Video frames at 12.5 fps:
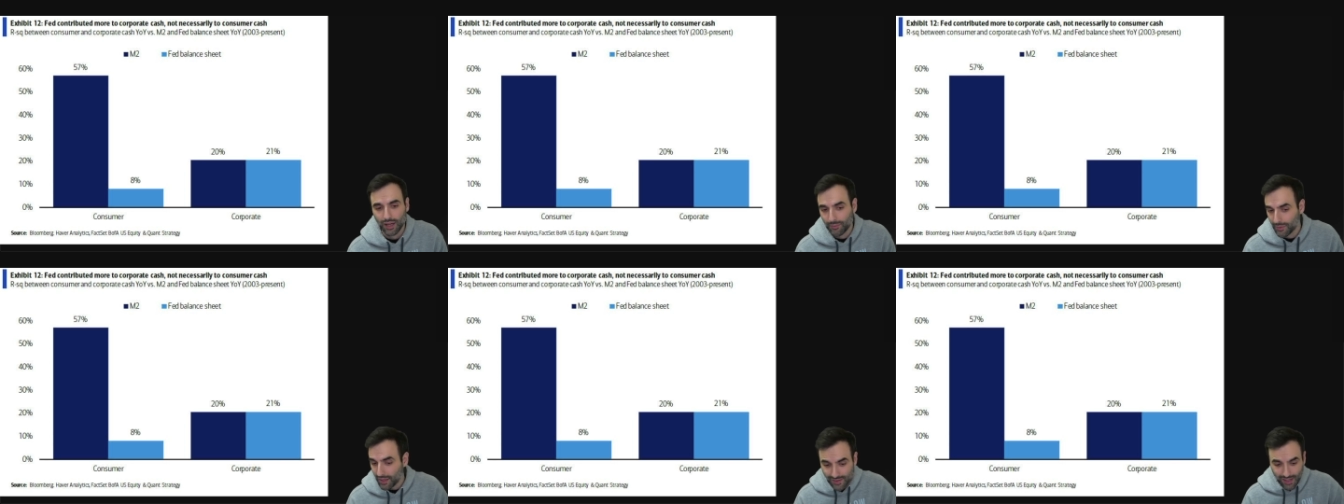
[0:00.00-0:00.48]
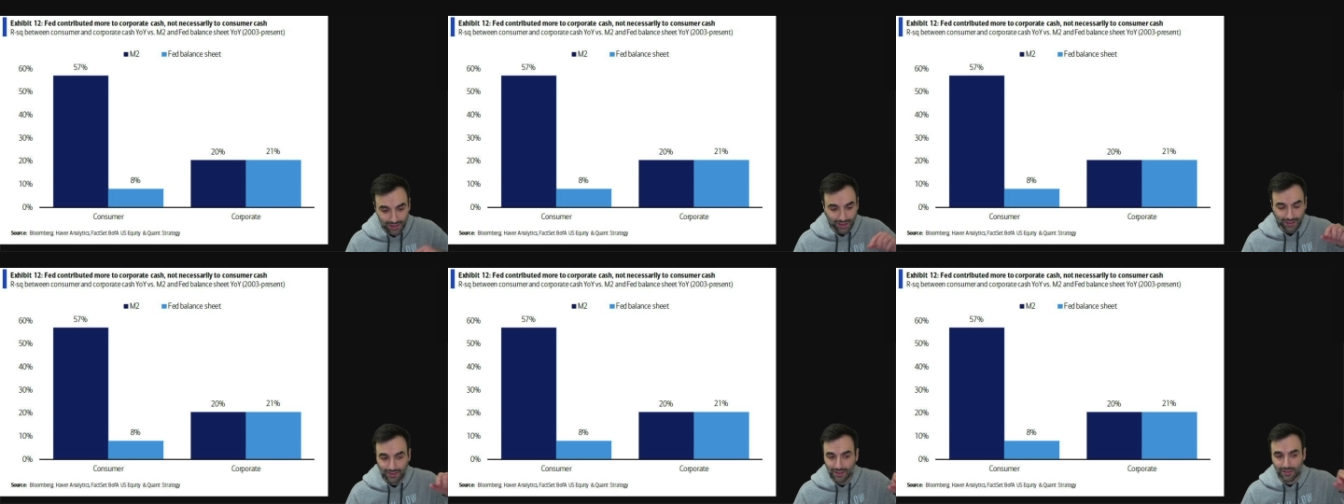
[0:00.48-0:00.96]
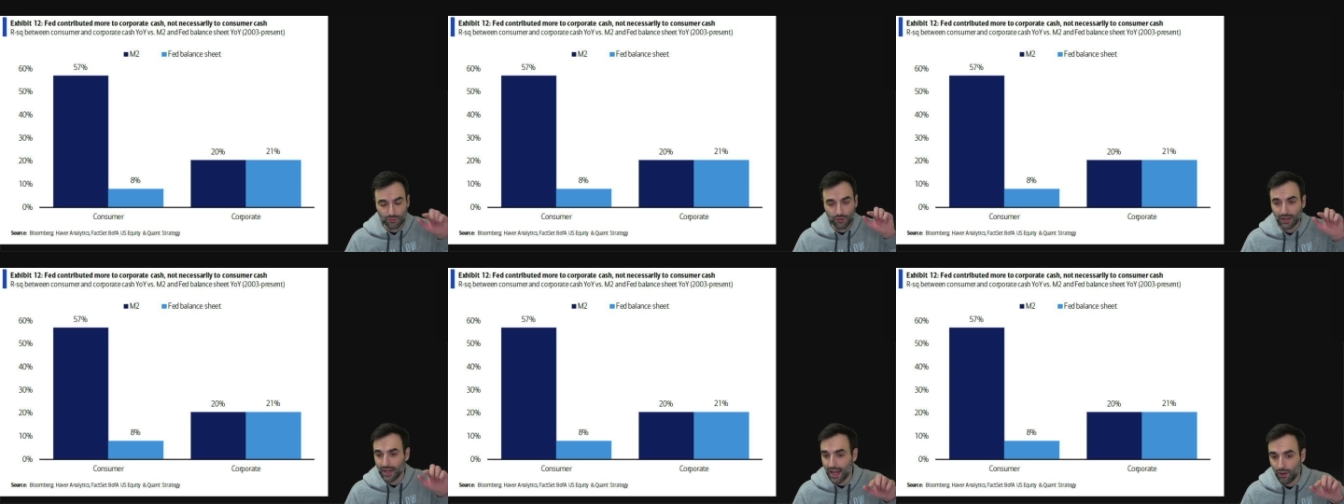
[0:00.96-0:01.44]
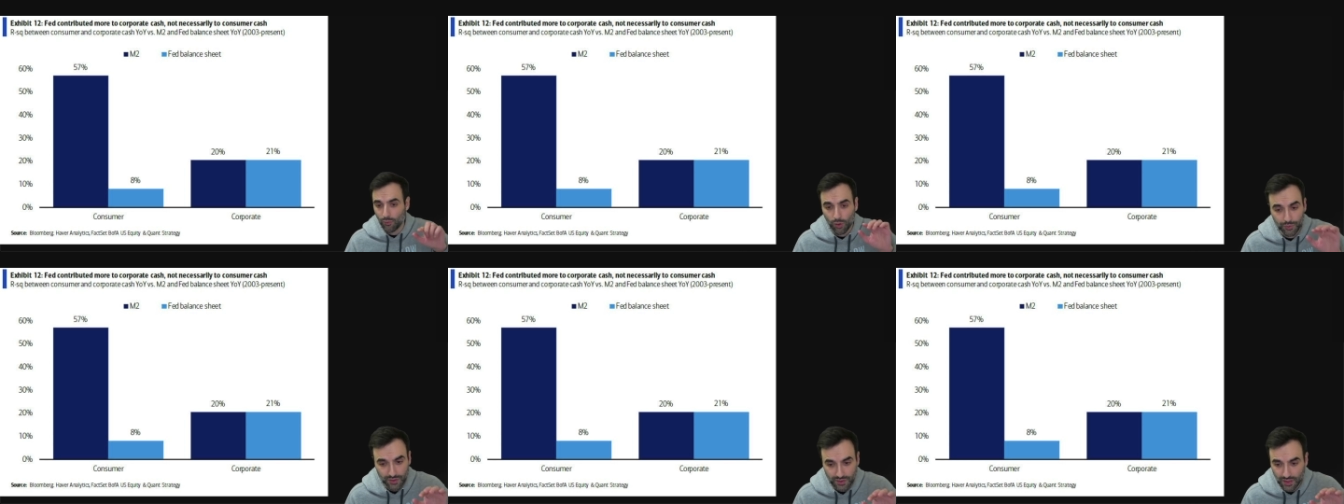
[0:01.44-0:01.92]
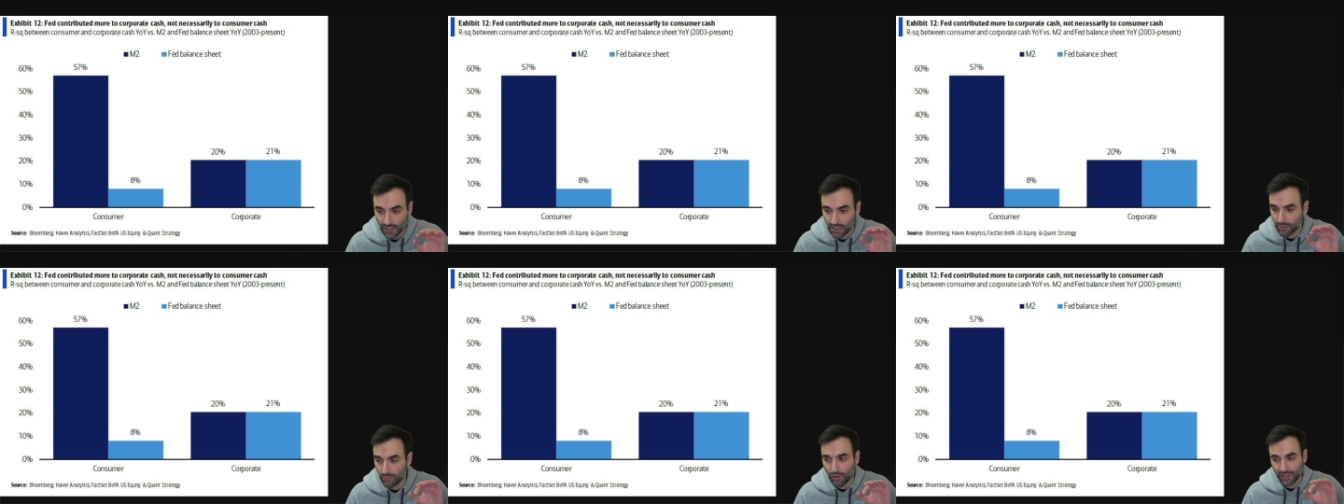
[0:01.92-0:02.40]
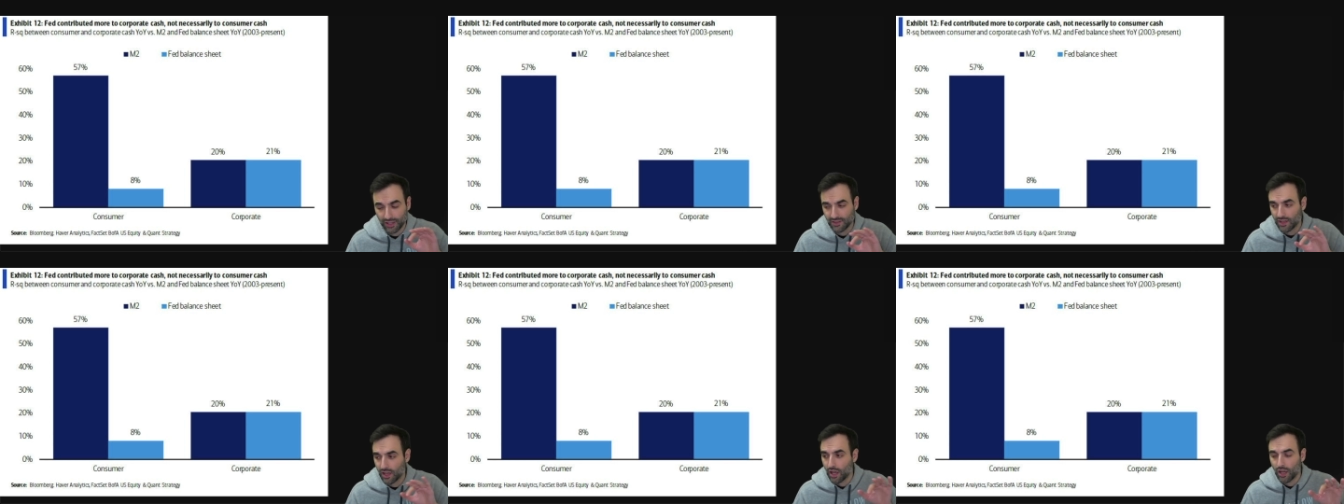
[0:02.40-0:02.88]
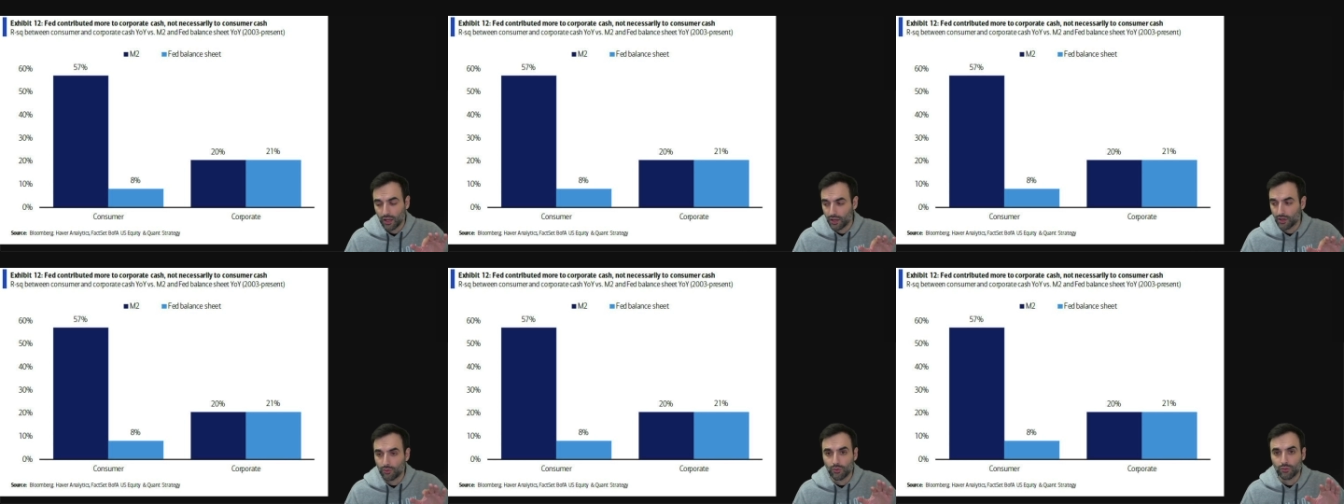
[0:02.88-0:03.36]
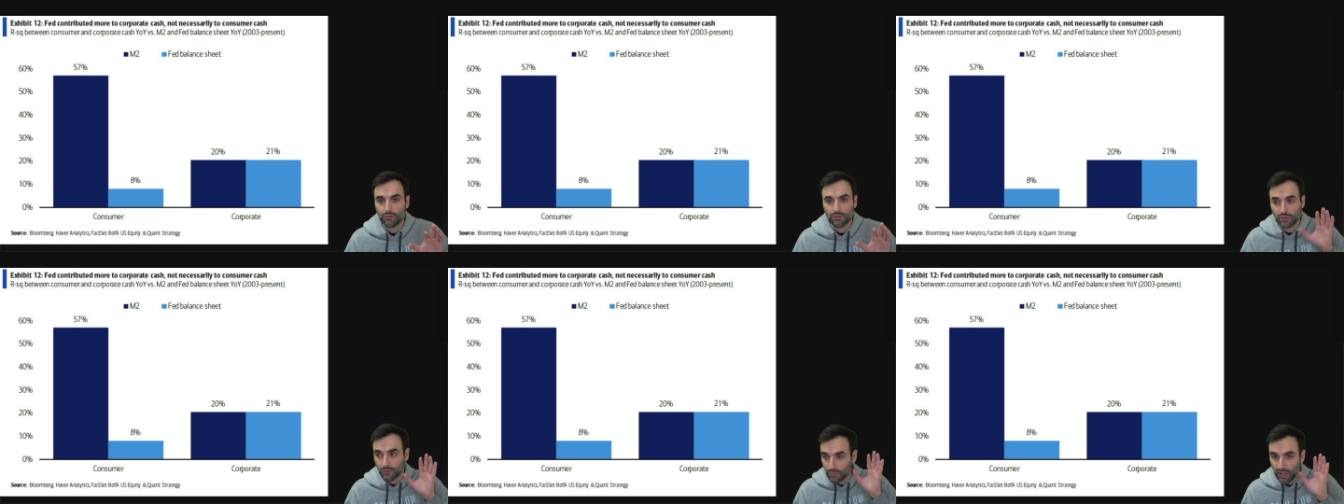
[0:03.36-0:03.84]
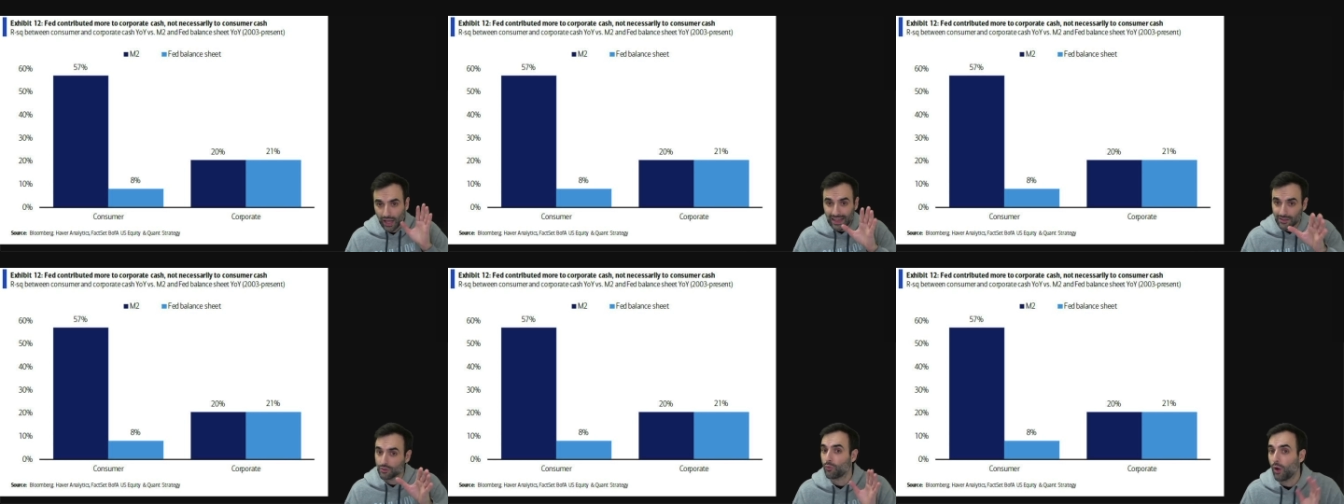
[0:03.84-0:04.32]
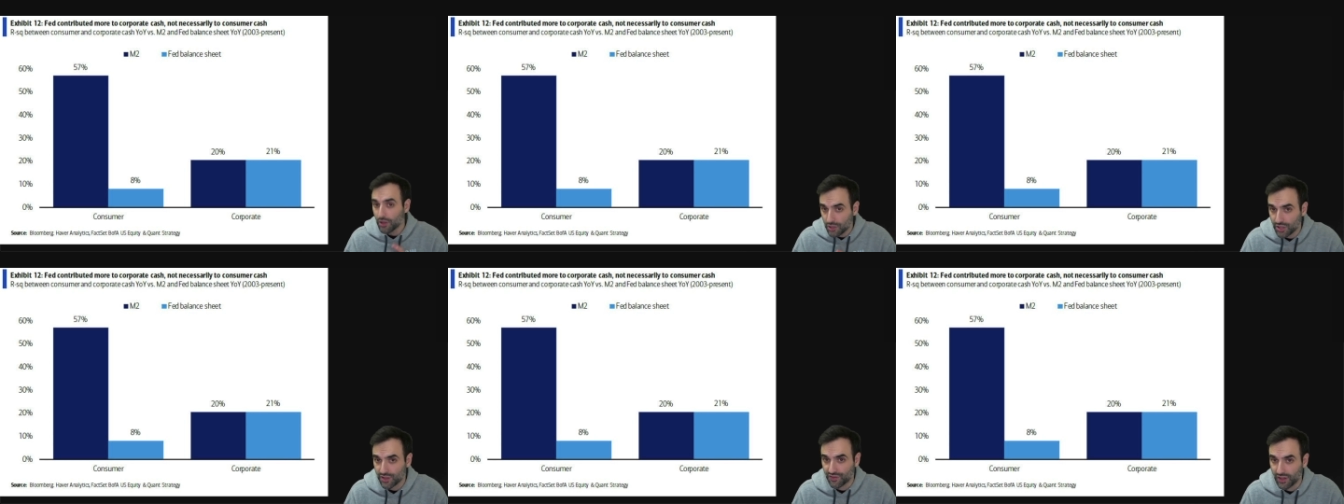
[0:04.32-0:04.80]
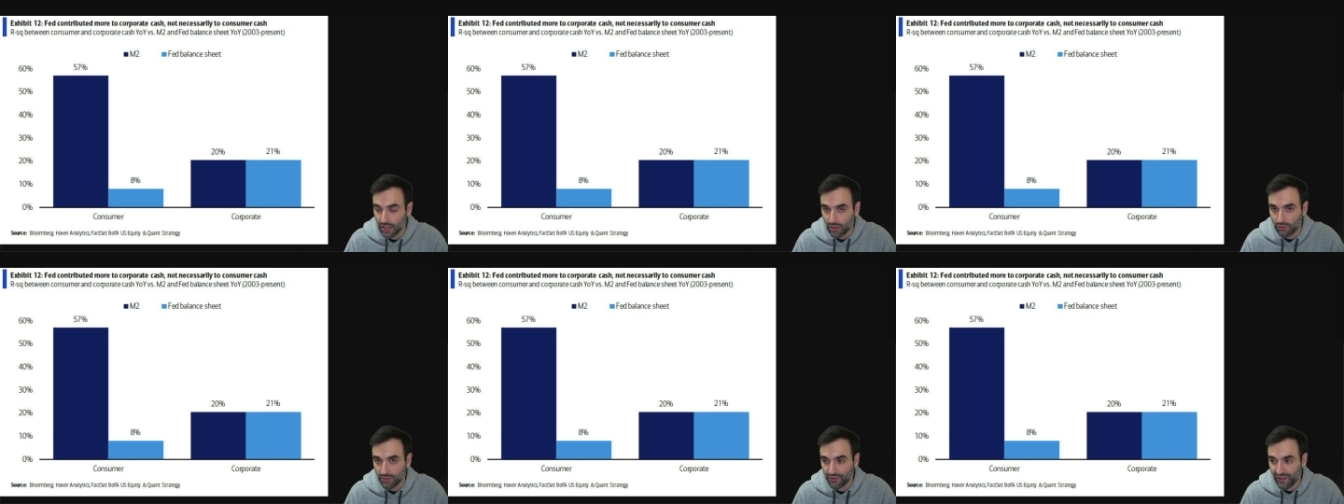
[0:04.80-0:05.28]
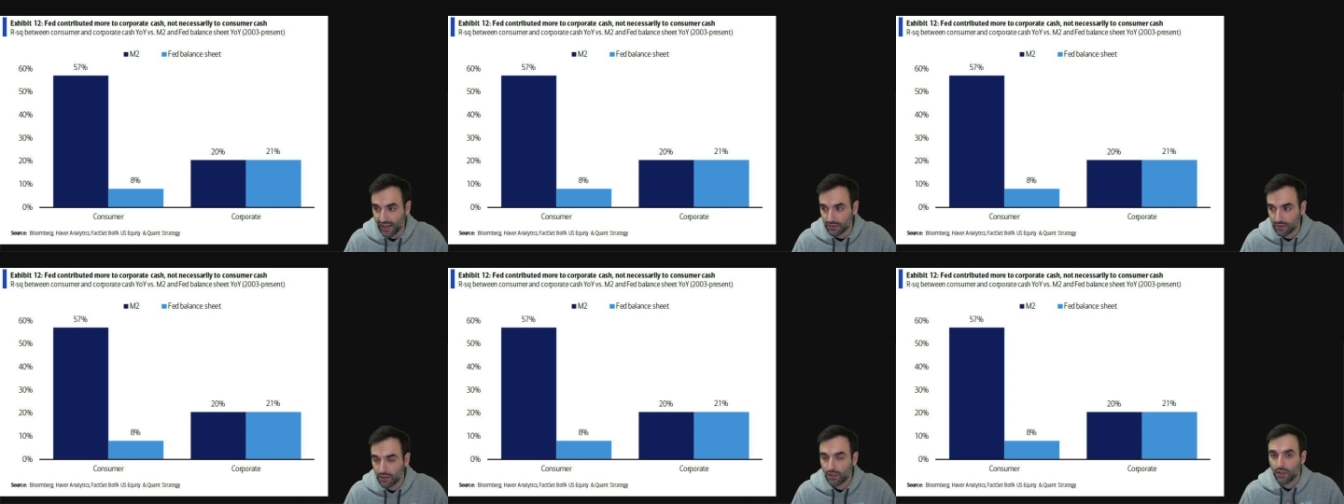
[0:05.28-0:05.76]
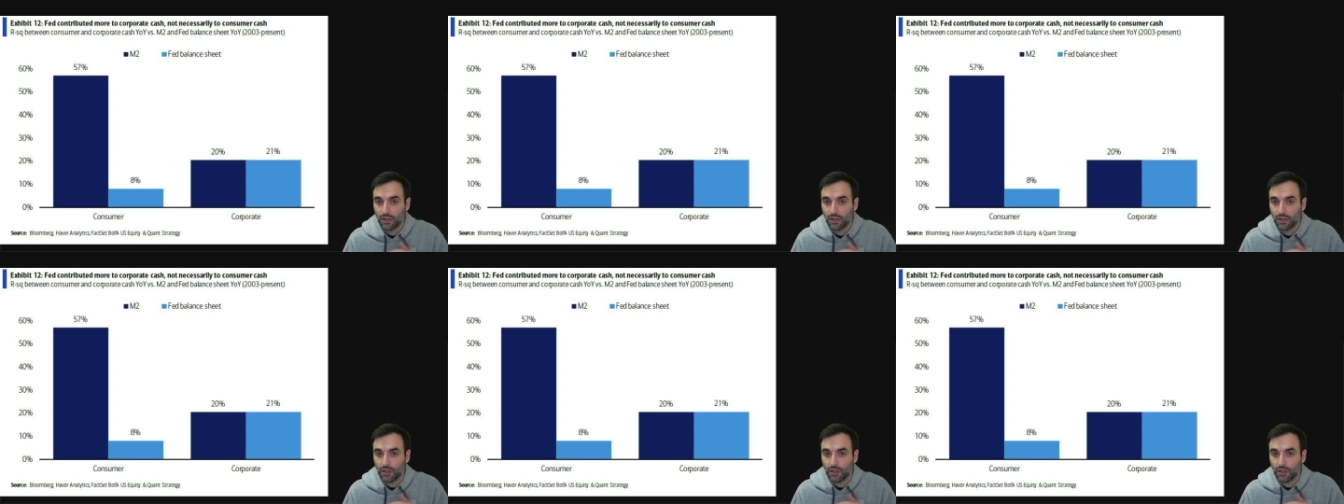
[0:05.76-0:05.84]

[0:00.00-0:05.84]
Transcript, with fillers: I'm not saying that this right now, what we're seeing in the markets, you know, to, as you watch this video, in fact,